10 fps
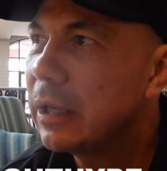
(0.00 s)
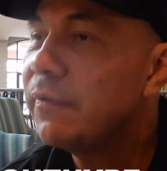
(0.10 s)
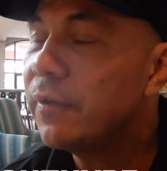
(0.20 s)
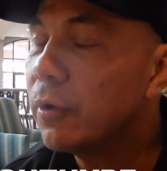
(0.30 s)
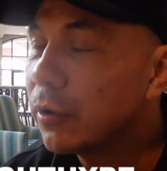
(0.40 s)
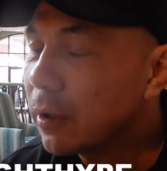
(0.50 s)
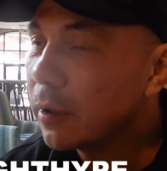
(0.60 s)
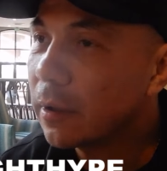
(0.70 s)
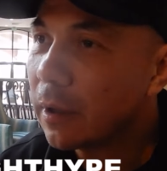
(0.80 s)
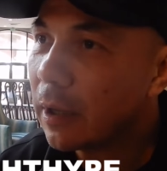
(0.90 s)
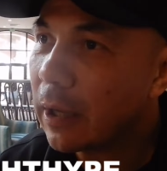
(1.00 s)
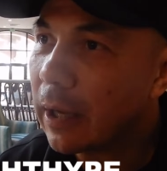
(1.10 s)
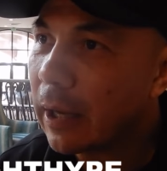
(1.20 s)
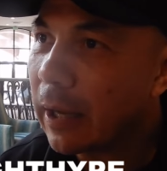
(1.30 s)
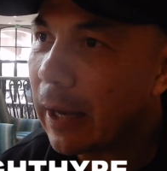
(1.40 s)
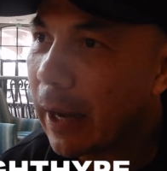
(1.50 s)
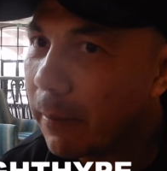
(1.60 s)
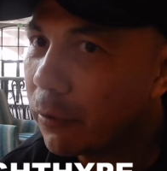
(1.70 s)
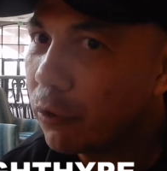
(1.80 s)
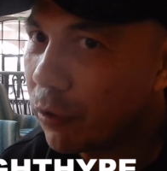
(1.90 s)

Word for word: if you're gonna come